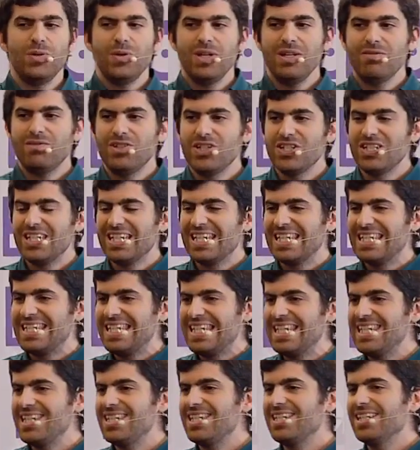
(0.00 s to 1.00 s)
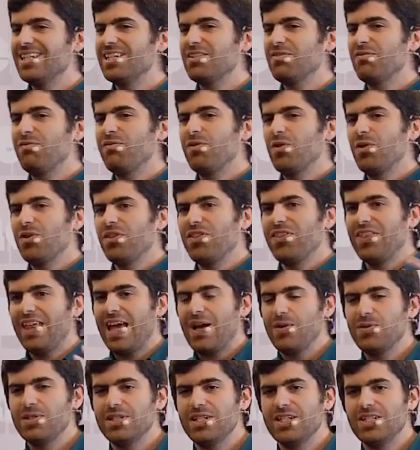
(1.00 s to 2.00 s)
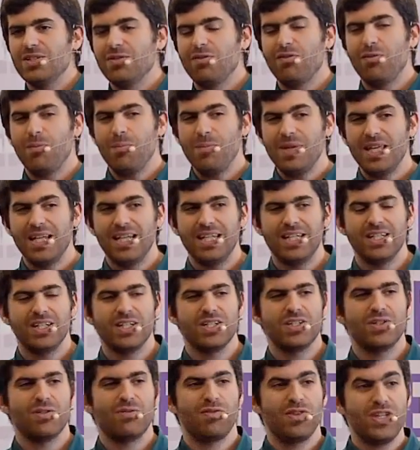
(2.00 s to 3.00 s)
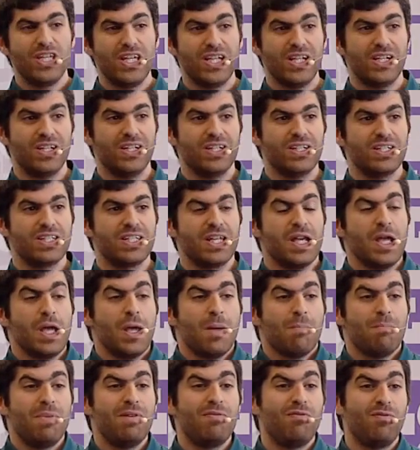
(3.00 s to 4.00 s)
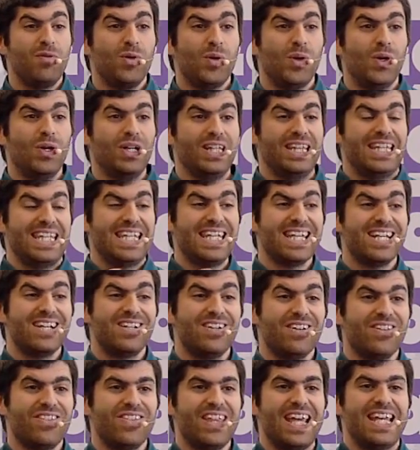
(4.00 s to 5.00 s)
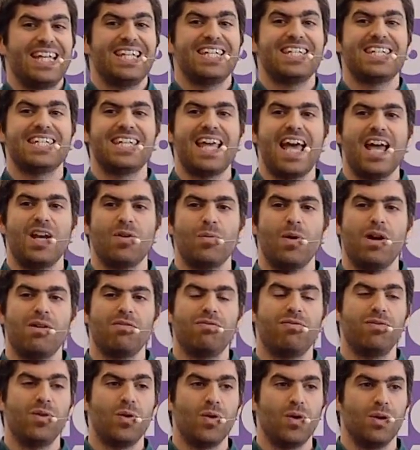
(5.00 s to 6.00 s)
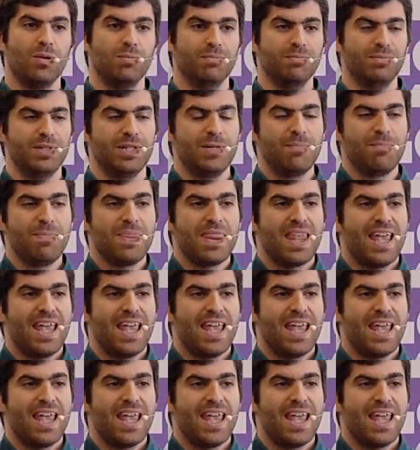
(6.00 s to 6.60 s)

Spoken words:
universe existed for thousands of millions of years before the Earth and the Sun were formed.